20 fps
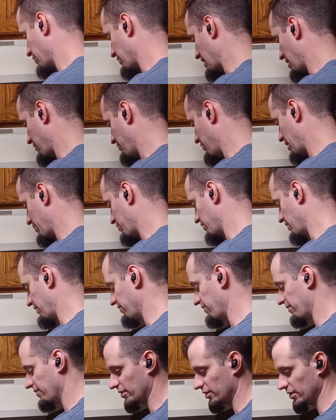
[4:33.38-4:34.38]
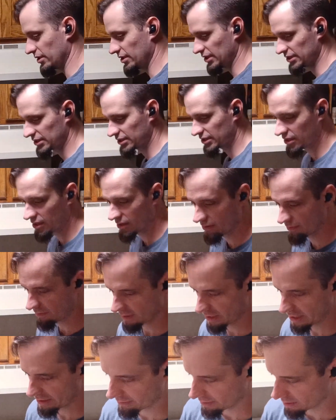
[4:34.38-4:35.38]
of that peppery goodness
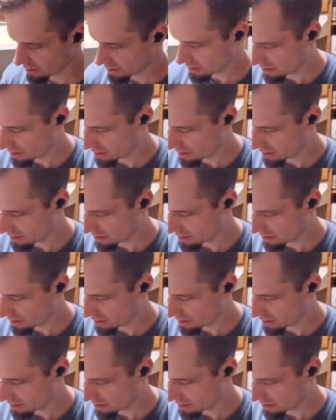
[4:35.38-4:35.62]
flavor